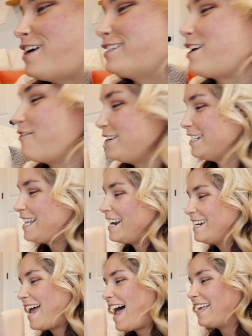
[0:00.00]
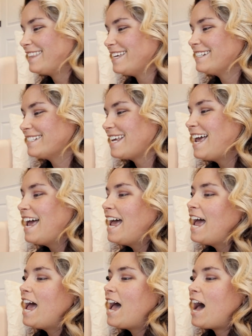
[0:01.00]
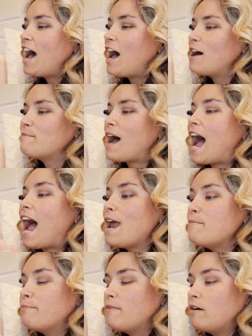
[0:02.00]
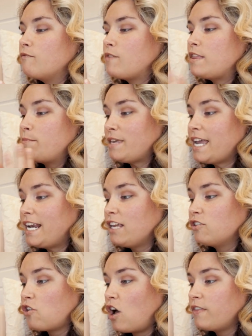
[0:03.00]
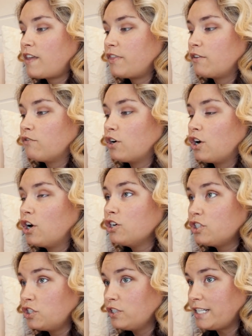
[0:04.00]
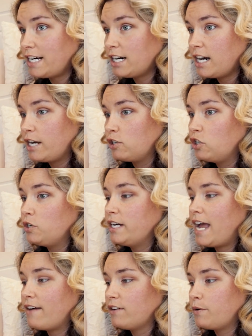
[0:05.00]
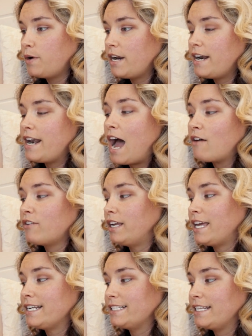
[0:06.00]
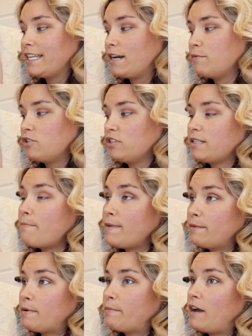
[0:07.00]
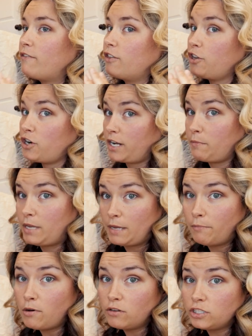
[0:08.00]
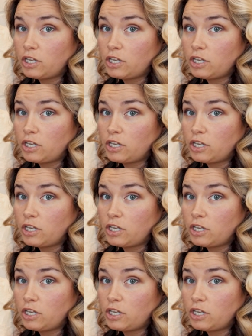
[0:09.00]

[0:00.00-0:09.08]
Mexico, we decided to add this. Um, I, in the beginning, thought that the rehearsal dinner included everyone, not realizing that it was just a minimum of 30 people.